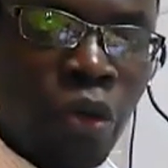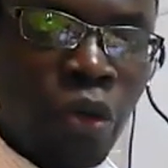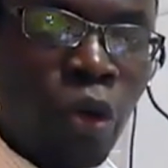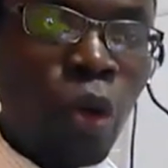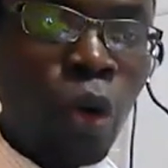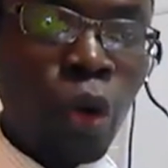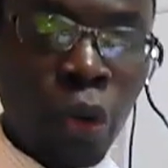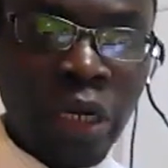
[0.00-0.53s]

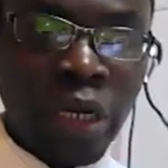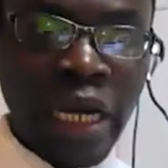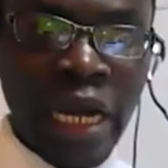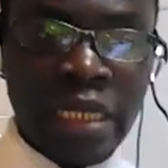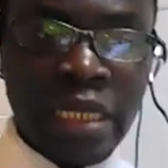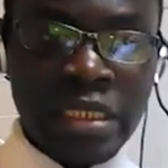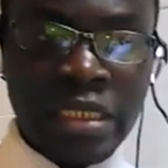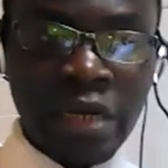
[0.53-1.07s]
colon
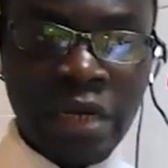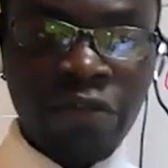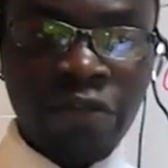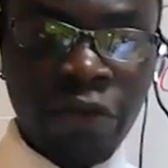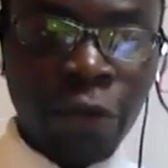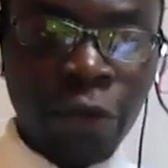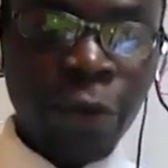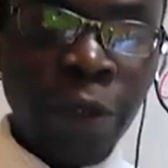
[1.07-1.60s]
cancer
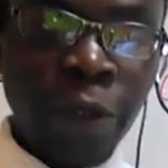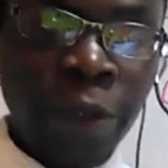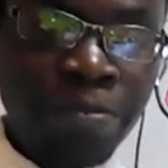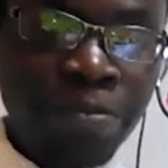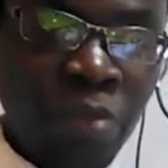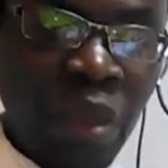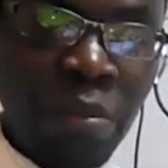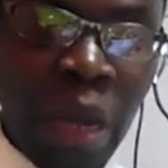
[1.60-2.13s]
for
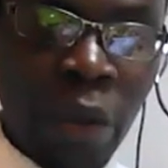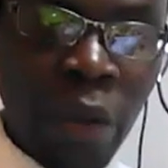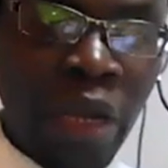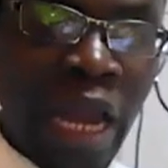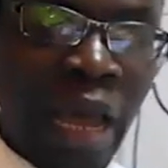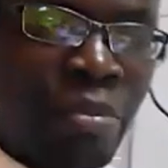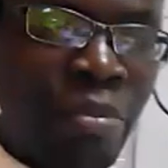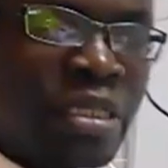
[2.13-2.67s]
bowel
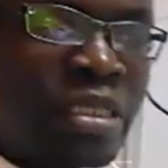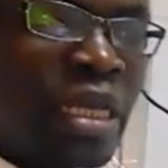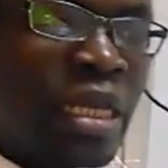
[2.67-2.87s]
habits.